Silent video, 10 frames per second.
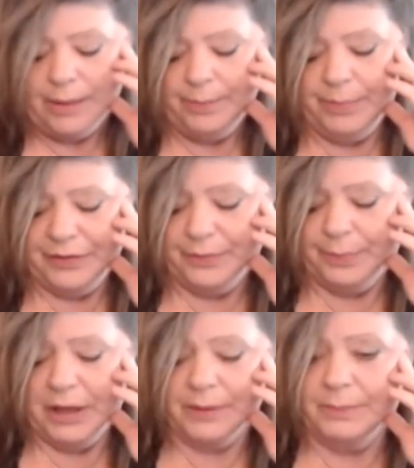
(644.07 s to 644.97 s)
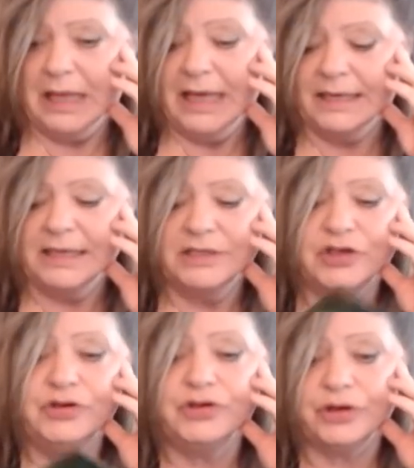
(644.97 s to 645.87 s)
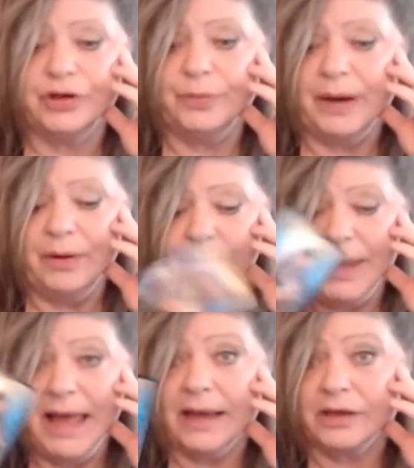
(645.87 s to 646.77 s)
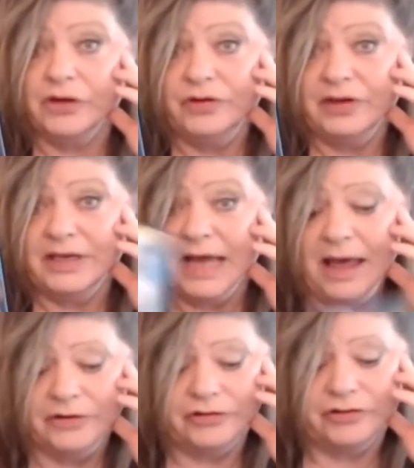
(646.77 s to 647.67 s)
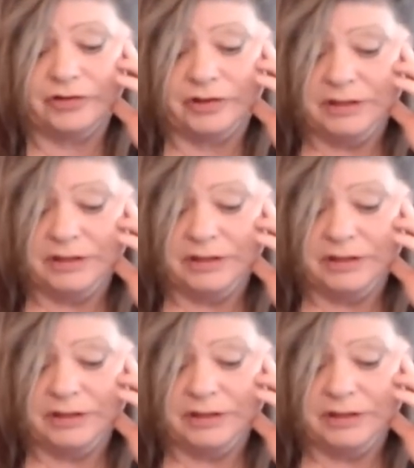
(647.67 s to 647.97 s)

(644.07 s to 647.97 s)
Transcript: But the bottom line is you took your power back. You detached.